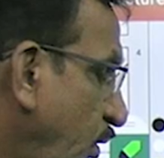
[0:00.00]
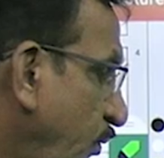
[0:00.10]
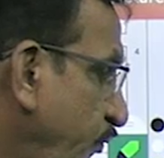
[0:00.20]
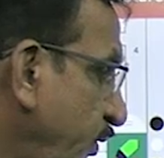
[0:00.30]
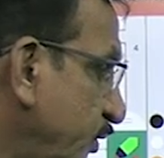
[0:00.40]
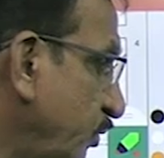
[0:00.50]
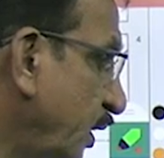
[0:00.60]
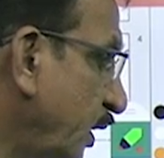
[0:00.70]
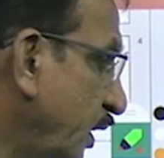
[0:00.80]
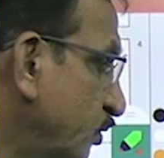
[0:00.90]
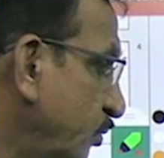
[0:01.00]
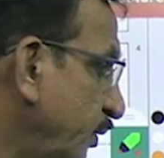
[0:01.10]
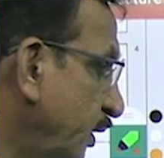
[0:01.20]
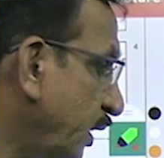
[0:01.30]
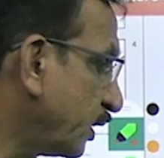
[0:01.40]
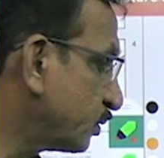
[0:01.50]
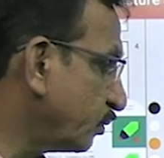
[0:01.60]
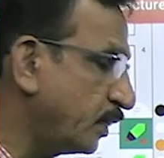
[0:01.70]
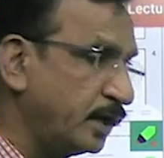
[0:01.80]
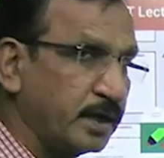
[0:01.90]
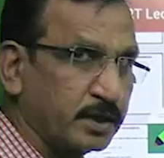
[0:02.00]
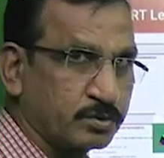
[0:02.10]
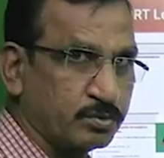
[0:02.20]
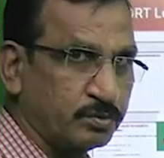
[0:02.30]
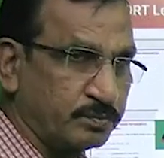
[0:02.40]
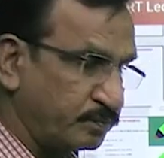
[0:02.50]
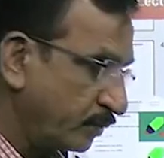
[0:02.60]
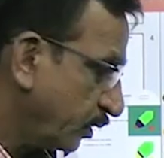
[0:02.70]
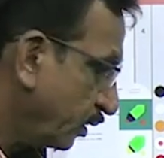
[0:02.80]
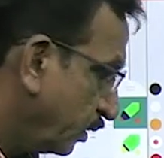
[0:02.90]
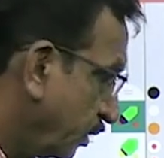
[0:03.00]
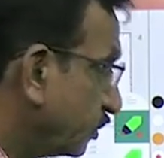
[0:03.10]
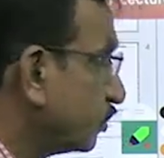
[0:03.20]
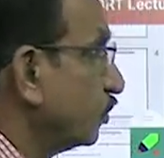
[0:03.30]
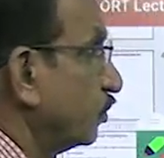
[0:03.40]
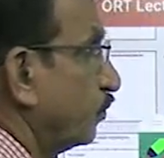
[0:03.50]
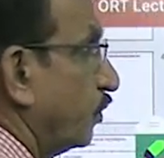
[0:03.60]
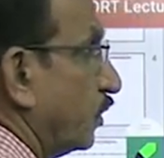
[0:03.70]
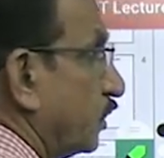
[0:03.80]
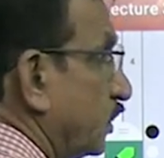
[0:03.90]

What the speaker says: of which we are assuming x1 and x2. So for